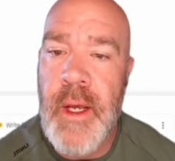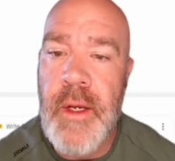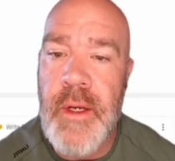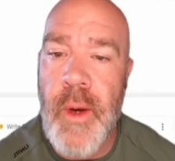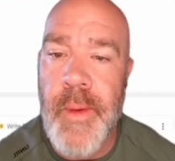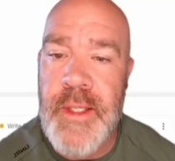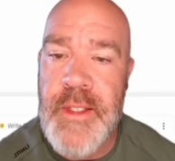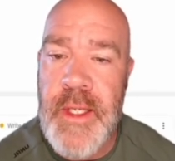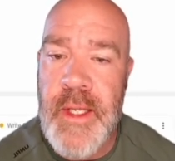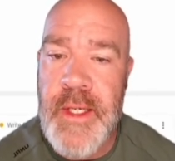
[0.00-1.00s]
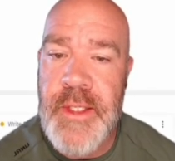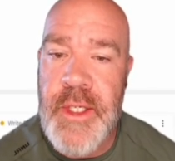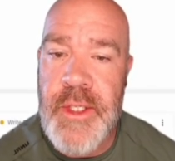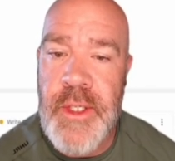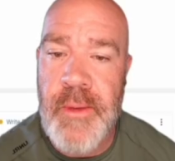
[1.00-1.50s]
We can see the
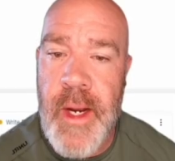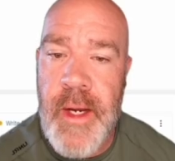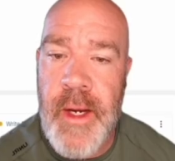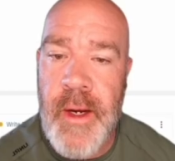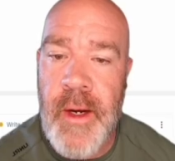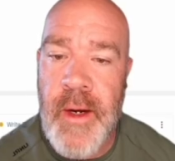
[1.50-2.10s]
EC2 right here,